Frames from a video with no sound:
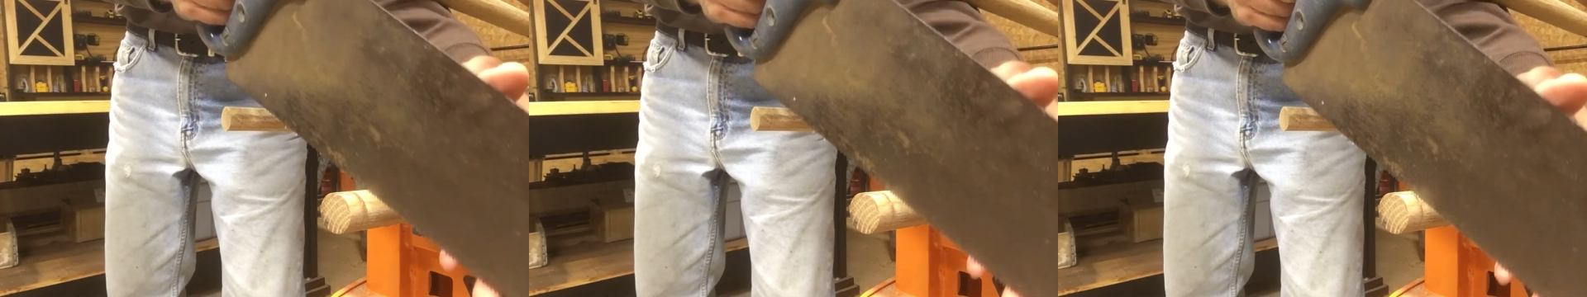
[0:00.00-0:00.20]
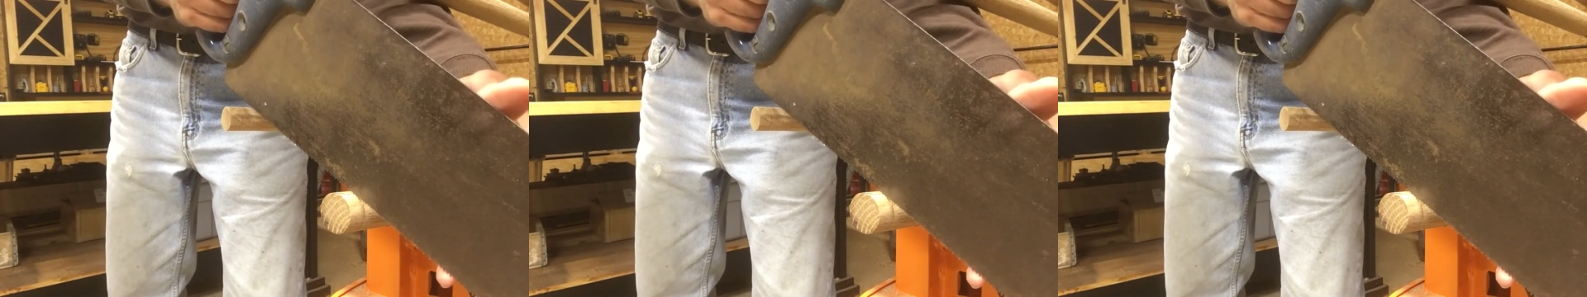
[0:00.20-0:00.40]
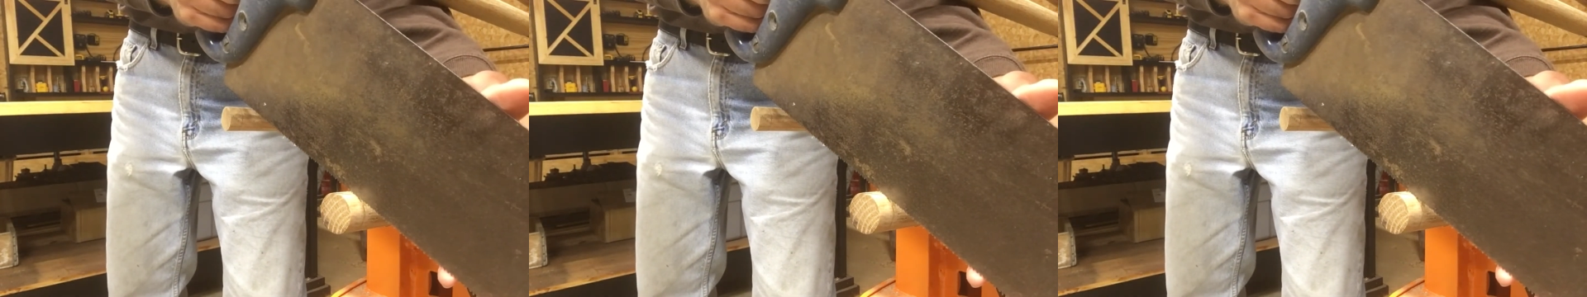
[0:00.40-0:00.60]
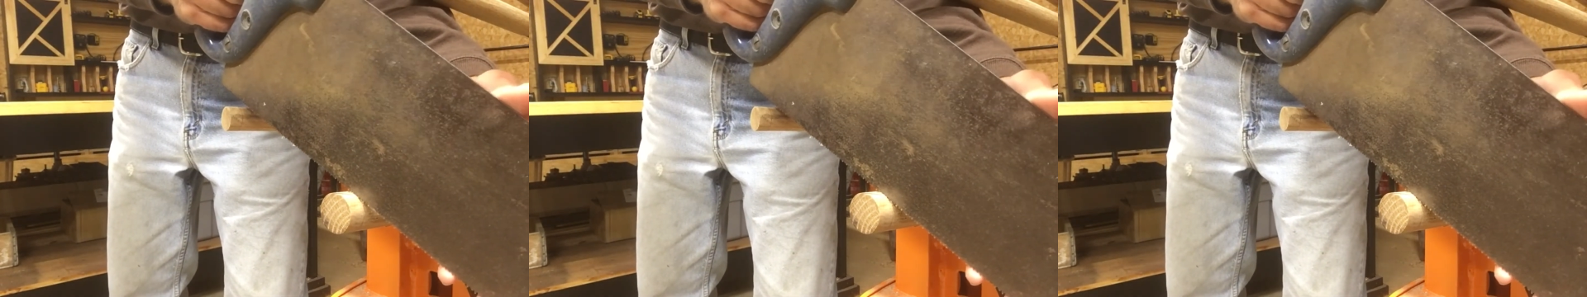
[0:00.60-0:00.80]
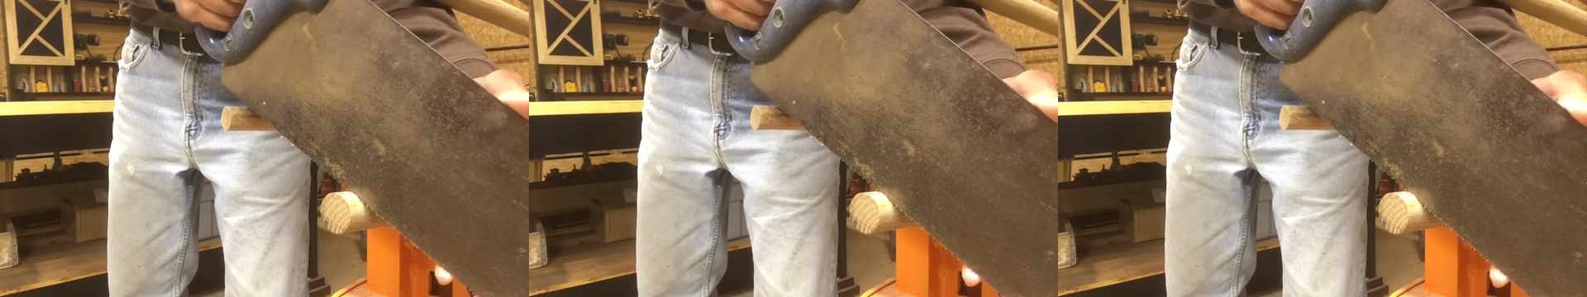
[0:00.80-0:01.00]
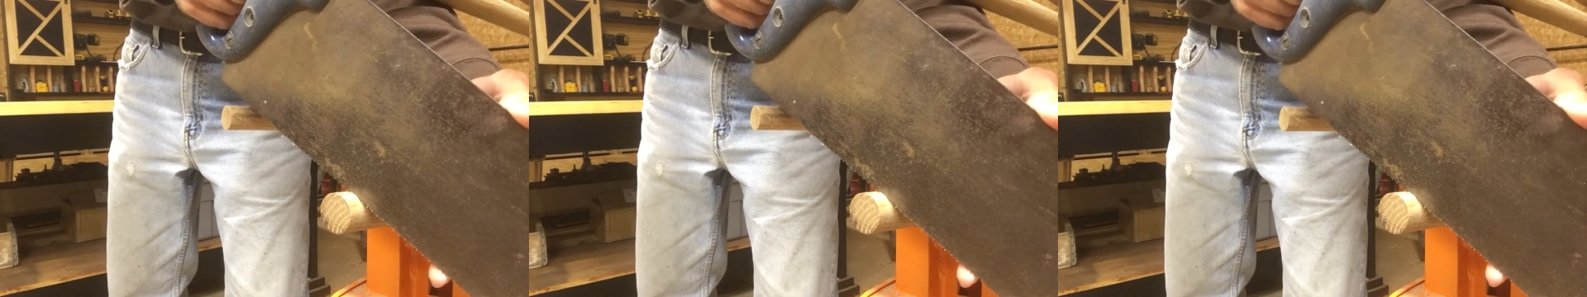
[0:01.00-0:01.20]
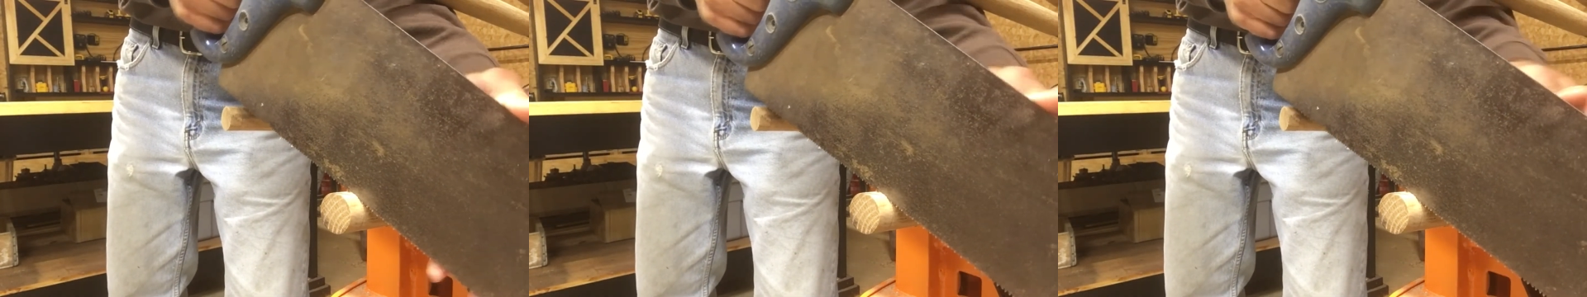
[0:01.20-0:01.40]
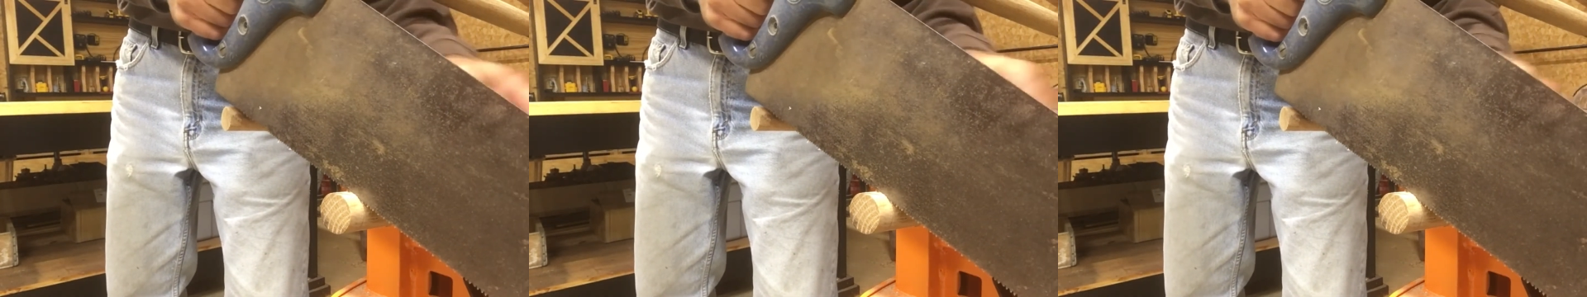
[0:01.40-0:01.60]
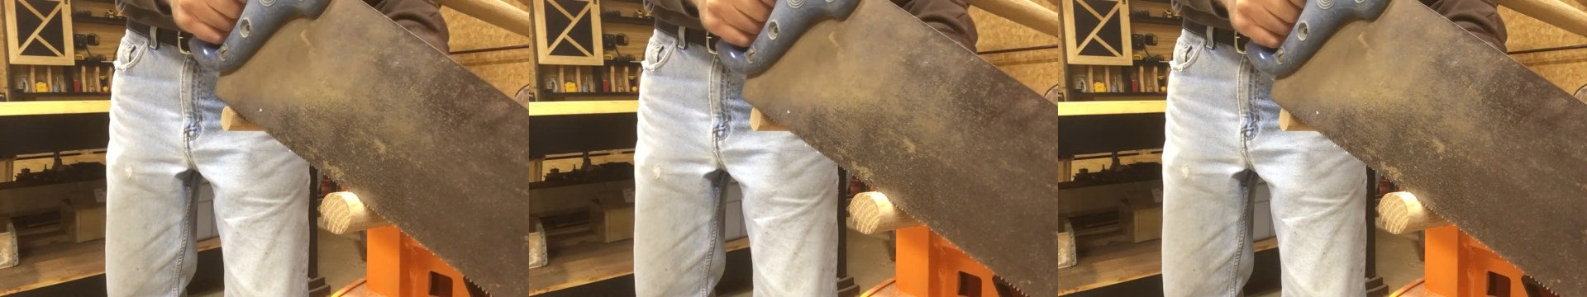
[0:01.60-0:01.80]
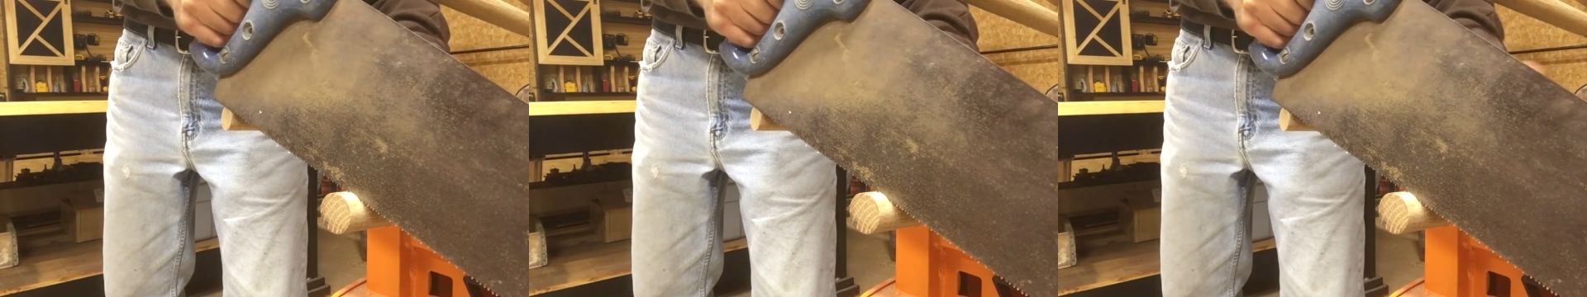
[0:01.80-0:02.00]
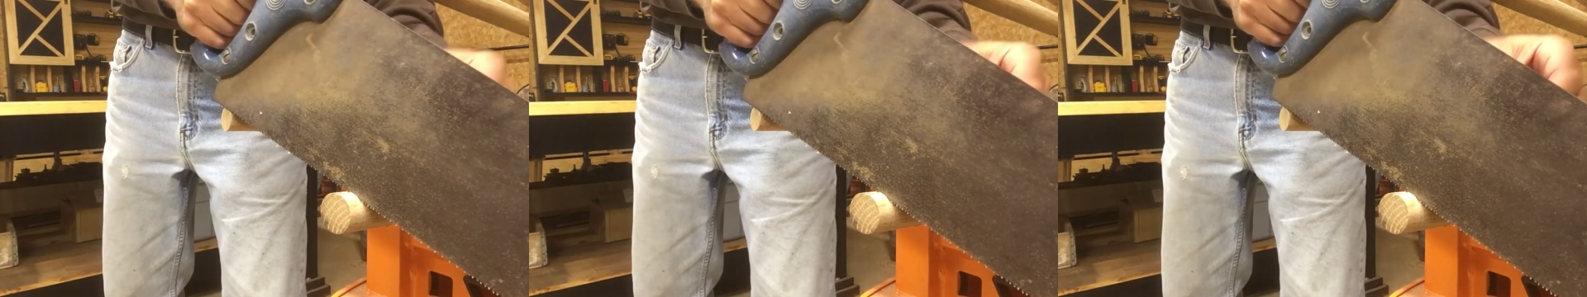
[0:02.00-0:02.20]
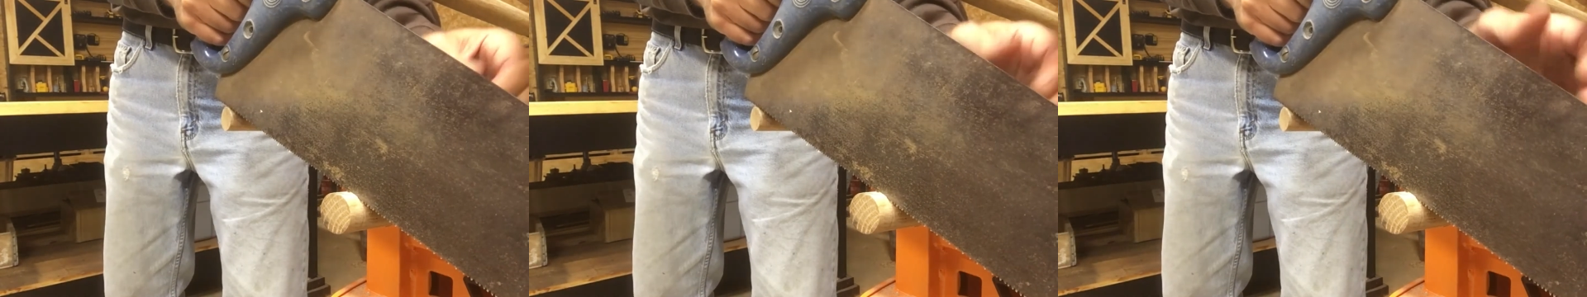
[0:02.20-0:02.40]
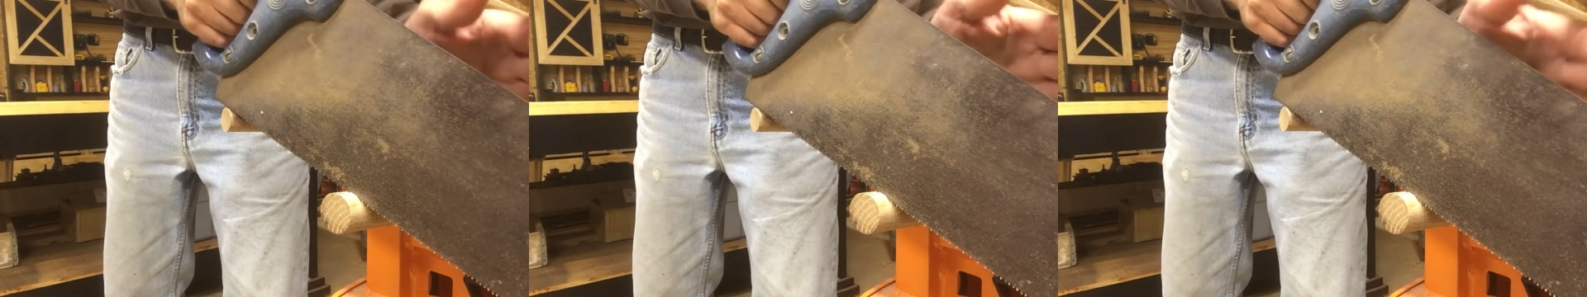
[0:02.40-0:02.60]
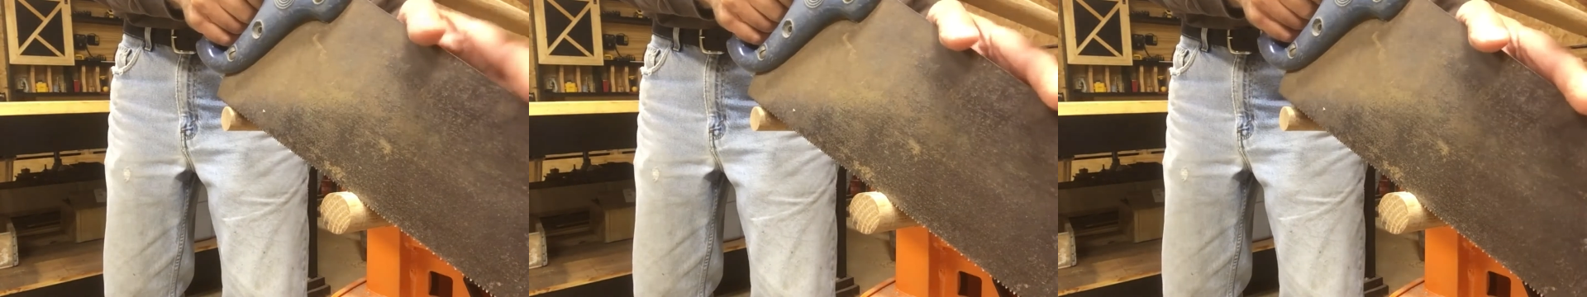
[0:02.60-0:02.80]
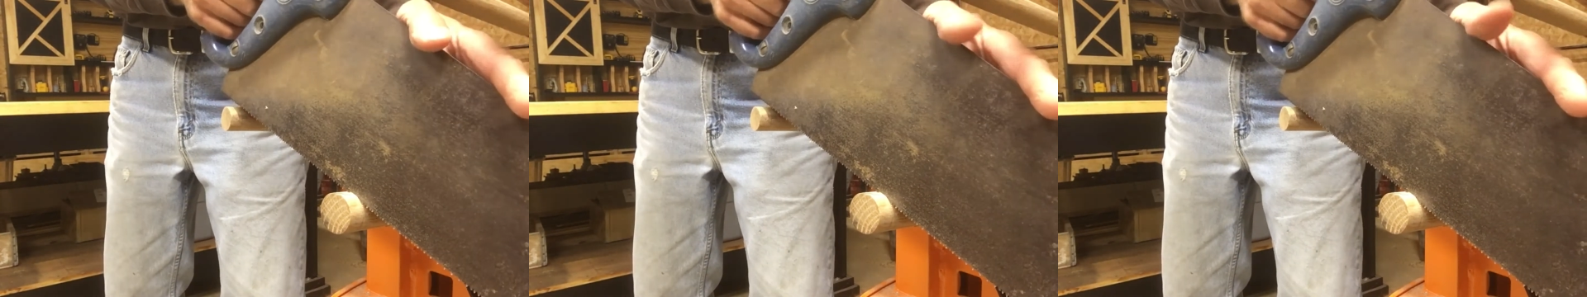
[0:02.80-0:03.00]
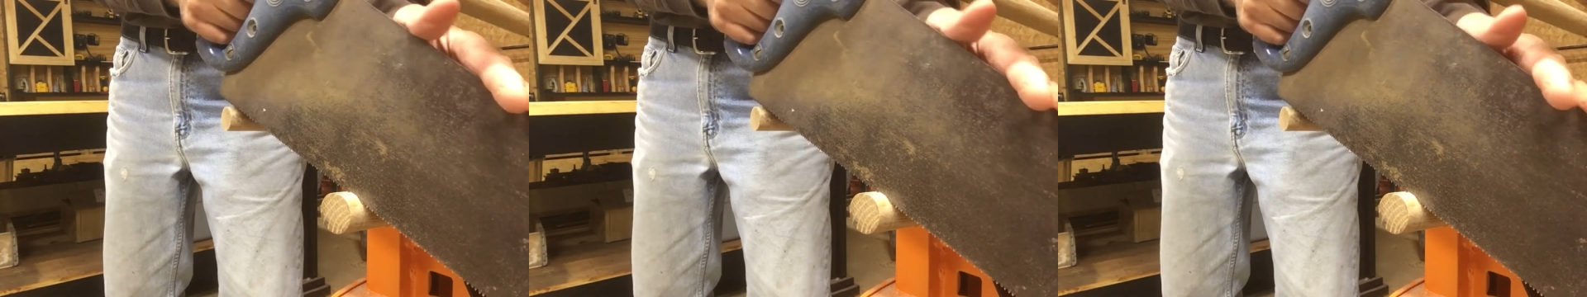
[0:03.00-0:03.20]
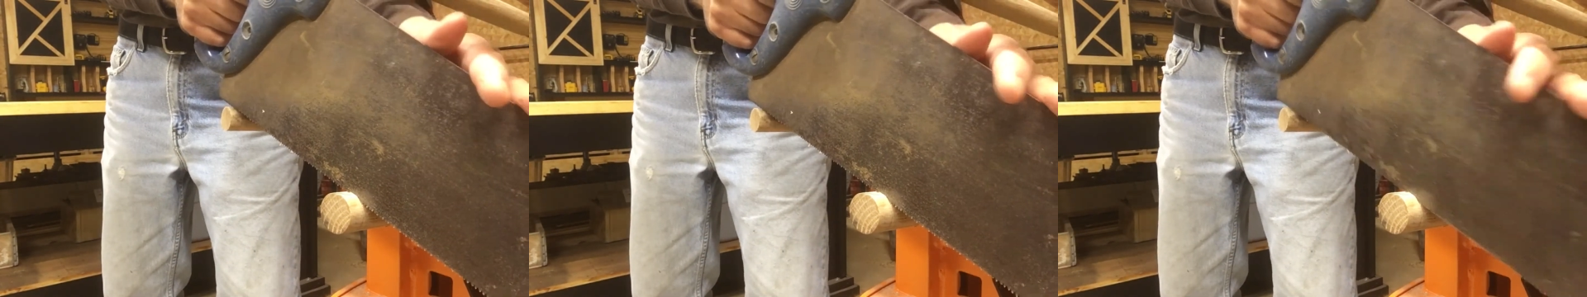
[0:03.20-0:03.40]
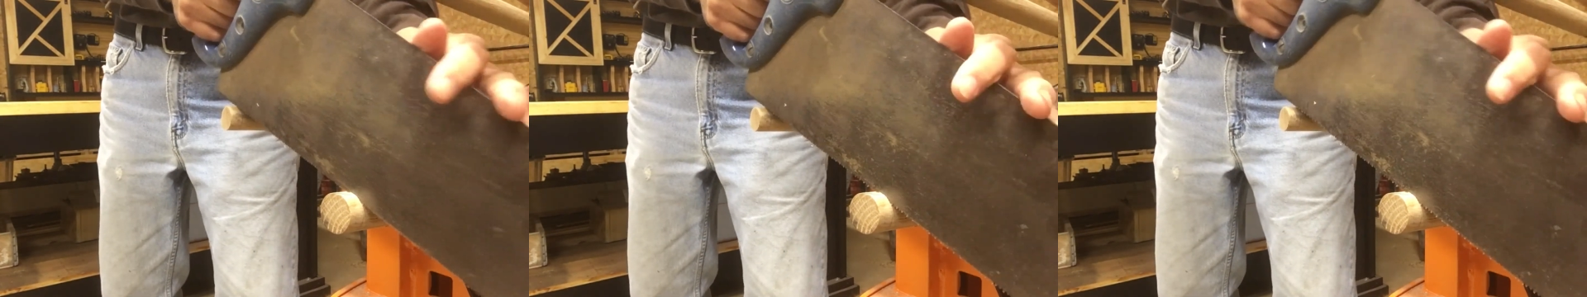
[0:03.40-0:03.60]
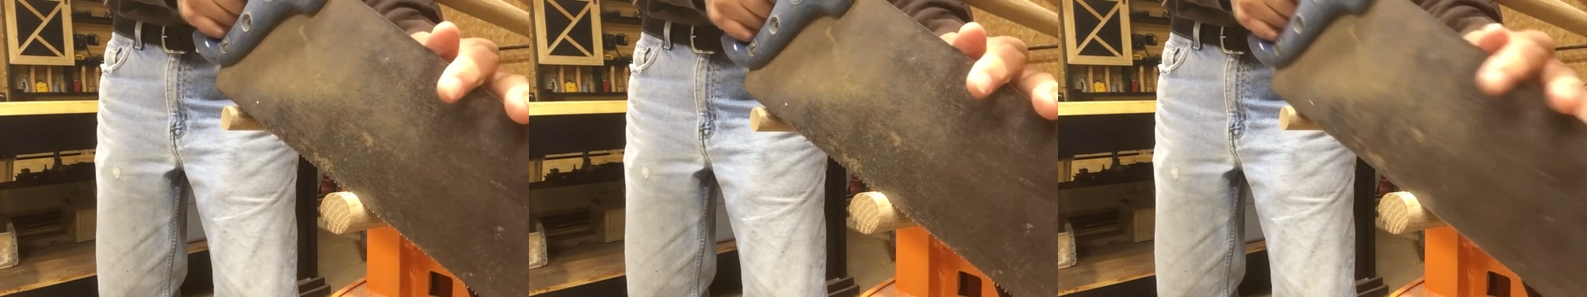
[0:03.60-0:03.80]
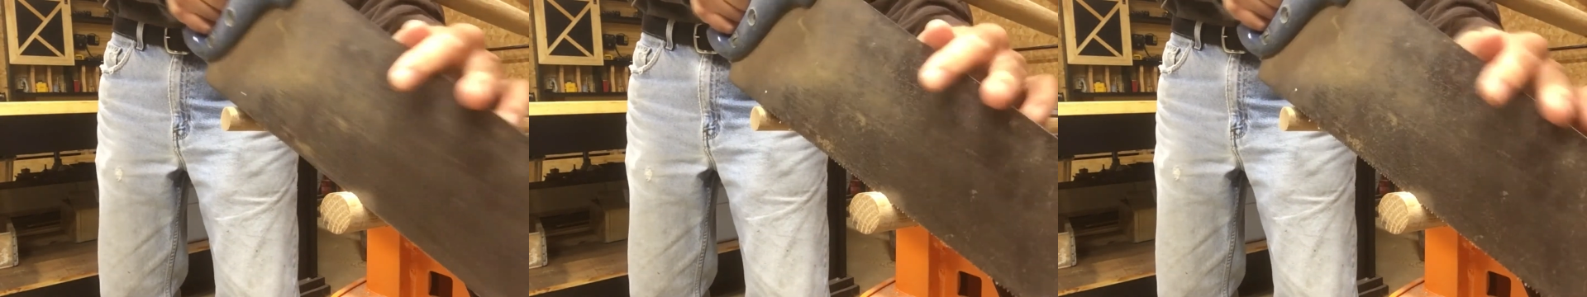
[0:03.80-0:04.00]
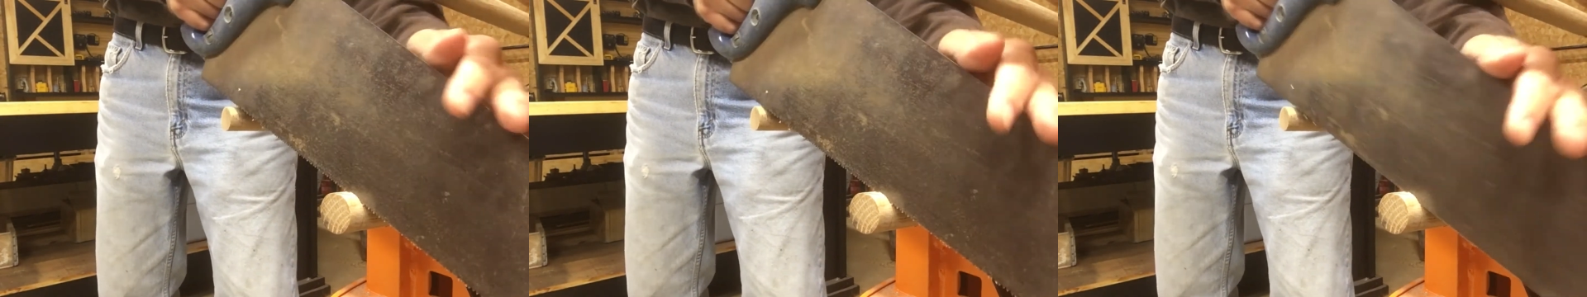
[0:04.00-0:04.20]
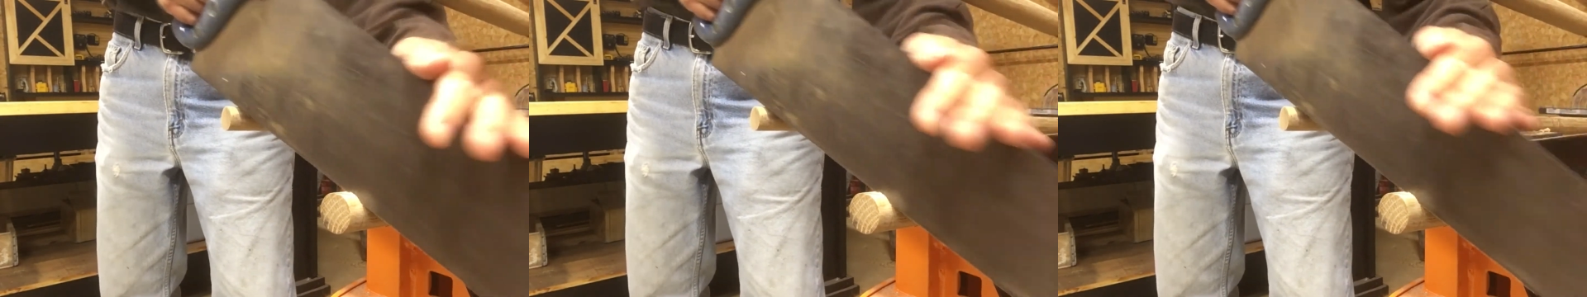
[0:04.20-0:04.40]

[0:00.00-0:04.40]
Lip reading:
No face is visible, so there are no lips to read.